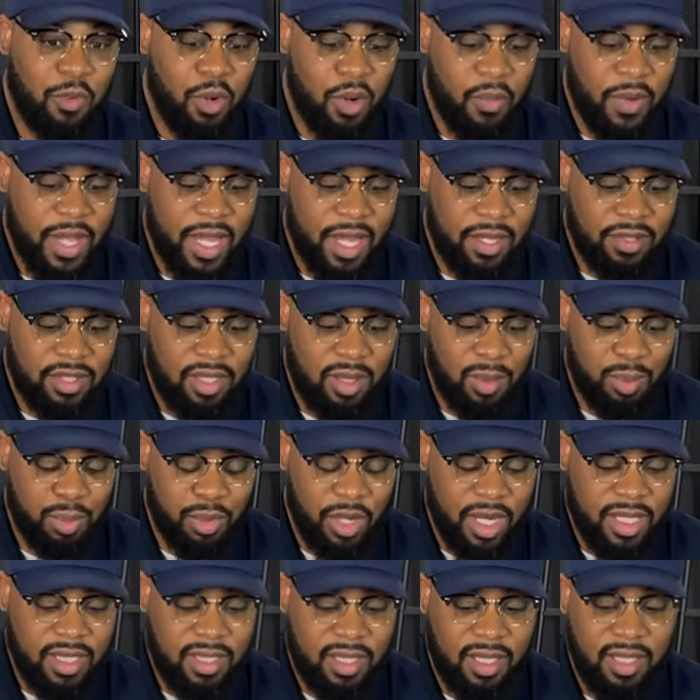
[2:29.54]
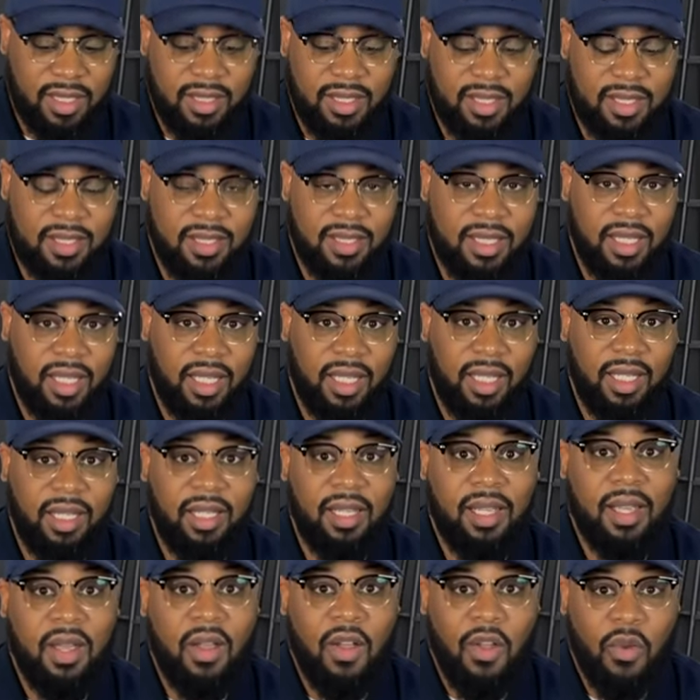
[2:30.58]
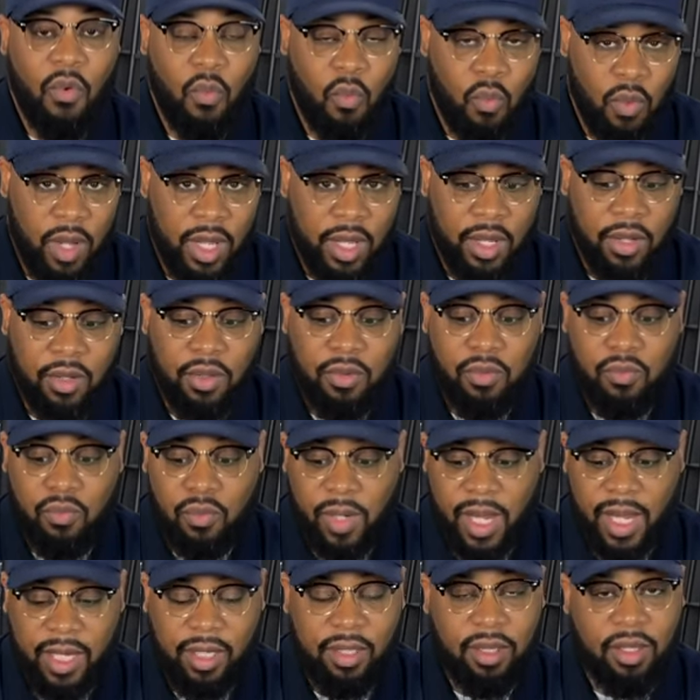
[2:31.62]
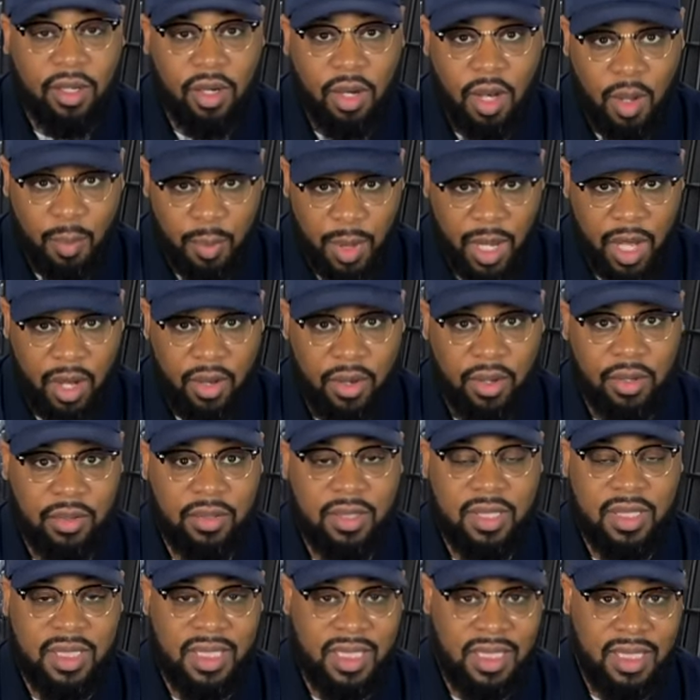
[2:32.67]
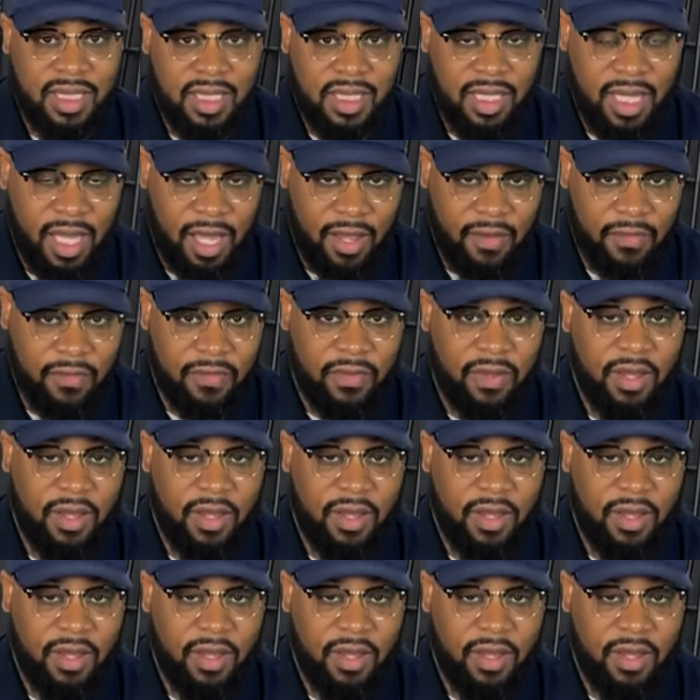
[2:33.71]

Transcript: we actually press it to see will regular apparel DTF